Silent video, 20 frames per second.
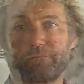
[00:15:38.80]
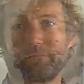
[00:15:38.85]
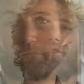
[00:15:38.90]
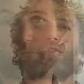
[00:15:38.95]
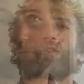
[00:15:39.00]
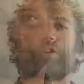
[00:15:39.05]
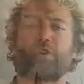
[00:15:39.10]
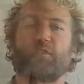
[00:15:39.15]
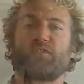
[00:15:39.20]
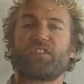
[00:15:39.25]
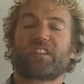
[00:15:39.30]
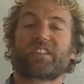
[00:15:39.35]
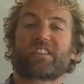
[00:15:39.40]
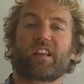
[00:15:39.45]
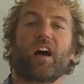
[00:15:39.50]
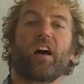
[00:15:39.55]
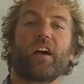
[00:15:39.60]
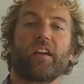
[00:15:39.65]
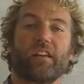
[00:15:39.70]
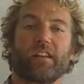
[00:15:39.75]
So you've
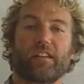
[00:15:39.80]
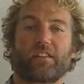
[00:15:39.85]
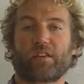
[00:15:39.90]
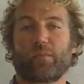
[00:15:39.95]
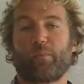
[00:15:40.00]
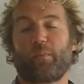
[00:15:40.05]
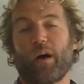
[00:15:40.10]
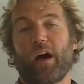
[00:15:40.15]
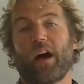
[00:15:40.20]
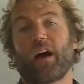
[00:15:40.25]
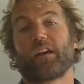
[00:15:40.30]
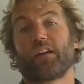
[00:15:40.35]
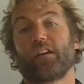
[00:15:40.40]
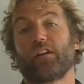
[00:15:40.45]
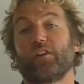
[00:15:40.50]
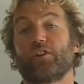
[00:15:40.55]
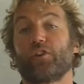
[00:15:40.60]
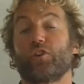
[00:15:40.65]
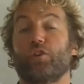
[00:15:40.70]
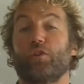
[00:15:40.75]
decided to buy
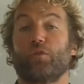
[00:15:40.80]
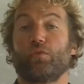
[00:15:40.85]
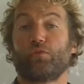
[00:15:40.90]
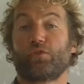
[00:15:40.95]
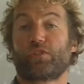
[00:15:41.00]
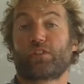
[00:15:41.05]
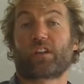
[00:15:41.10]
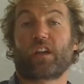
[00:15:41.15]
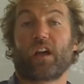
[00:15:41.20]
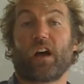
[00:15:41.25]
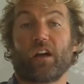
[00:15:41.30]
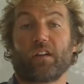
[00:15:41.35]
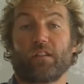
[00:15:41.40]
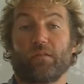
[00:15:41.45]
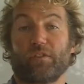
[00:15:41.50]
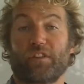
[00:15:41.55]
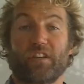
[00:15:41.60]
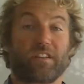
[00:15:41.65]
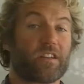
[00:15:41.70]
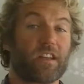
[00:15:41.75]
a used kite,
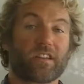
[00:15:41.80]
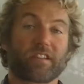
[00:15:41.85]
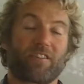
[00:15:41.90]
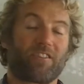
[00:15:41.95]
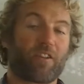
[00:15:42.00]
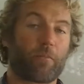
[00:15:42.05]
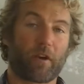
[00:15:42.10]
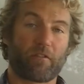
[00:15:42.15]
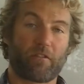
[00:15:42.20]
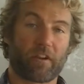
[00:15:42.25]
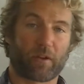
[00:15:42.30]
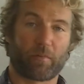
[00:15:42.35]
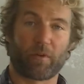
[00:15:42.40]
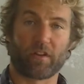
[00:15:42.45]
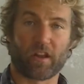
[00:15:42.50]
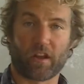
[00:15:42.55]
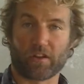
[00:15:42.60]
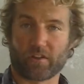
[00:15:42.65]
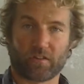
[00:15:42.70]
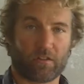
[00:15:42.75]
which isn't necessarily my
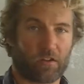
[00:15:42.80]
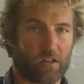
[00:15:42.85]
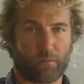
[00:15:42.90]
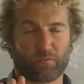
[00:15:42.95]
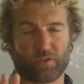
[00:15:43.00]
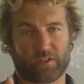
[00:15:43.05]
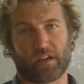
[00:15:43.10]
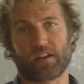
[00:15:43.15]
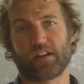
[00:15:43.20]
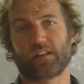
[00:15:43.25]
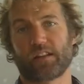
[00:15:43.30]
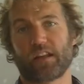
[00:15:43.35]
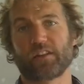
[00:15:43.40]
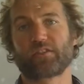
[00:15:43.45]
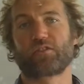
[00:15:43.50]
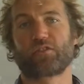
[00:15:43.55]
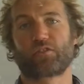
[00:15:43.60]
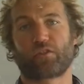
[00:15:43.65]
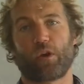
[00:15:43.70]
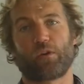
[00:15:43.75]
recommendation. All I'm saying is
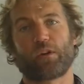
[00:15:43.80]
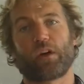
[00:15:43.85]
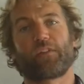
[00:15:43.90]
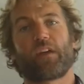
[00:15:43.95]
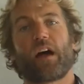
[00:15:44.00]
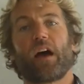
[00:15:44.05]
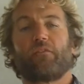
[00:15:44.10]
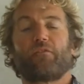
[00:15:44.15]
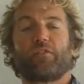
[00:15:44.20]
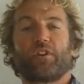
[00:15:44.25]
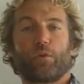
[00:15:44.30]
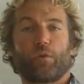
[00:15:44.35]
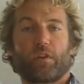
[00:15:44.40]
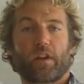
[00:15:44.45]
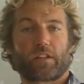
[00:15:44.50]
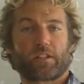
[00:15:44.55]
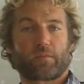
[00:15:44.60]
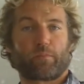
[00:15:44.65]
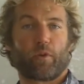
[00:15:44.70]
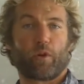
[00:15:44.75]
let's just go down that avenue and
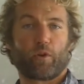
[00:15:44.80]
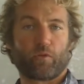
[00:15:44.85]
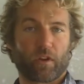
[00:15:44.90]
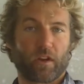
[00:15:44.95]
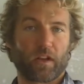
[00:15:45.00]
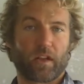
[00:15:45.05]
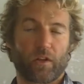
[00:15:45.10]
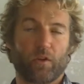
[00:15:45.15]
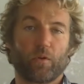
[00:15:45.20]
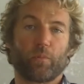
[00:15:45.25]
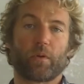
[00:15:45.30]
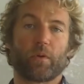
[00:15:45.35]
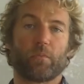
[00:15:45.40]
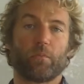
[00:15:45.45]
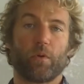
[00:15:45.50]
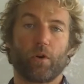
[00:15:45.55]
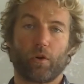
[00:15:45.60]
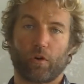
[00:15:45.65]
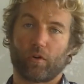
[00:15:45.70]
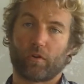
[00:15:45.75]
explore it a little bit
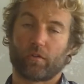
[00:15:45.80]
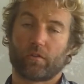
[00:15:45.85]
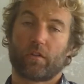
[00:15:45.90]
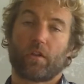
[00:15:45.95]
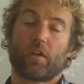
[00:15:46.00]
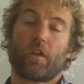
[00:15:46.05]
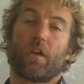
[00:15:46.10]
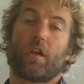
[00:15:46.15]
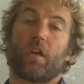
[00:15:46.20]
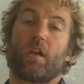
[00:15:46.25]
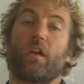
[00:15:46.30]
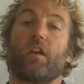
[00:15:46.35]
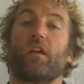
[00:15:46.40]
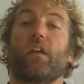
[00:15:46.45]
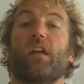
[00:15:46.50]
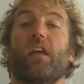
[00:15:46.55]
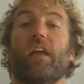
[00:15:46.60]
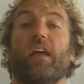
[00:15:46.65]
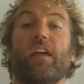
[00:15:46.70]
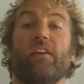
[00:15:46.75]
more.
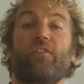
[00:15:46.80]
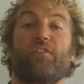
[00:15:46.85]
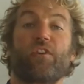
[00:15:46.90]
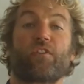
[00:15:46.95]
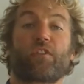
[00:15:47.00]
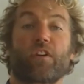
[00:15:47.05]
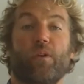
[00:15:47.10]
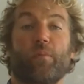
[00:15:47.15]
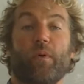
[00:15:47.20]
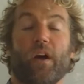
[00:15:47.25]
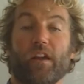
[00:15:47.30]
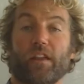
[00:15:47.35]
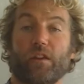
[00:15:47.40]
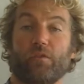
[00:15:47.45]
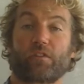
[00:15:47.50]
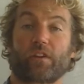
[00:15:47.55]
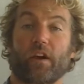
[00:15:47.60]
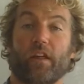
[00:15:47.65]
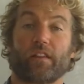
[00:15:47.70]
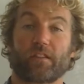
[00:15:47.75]
If you're going to buy a
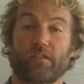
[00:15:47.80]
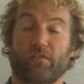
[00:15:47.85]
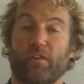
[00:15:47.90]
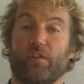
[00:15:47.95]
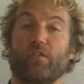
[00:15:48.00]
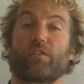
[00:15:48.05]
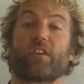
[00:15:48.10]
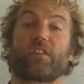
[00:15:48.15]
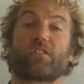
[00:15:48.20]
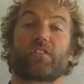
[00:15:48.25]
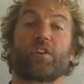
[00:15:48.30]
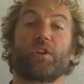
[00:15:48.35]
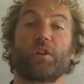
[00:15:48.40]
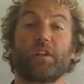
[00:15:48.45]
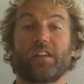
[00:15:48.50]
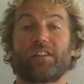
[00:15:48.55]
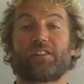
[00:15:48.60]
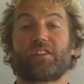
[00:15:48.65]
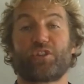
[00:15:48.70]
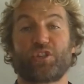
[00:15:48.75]
used kite, there's a few things that you
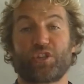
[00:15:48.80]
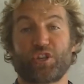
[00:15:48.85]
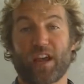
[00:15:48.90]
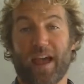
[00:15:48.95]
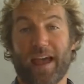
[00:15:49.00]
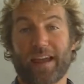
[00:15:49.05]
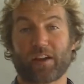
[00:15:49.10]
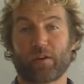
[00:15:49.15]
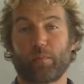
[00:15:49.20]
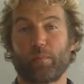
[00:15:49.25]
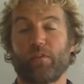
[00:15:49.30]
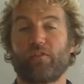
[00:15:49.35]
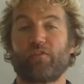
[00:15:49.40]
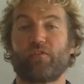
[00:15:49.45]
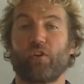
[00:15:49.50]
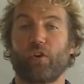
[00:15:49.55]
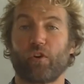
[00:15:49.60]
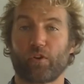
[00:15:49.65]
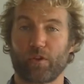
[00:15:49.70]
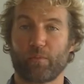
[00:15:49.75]
need to check
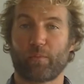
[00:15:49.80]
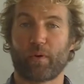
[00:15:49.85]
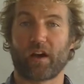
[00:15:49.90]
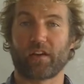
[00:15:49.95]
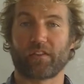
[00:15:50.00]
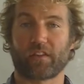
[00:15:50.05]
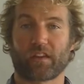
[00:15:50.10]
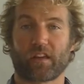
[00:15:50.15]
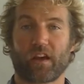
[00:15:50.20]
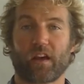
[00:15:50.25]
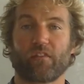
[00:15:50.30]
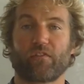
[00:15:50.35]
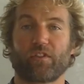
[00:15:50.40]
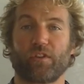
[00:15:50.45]
before you buy the kite.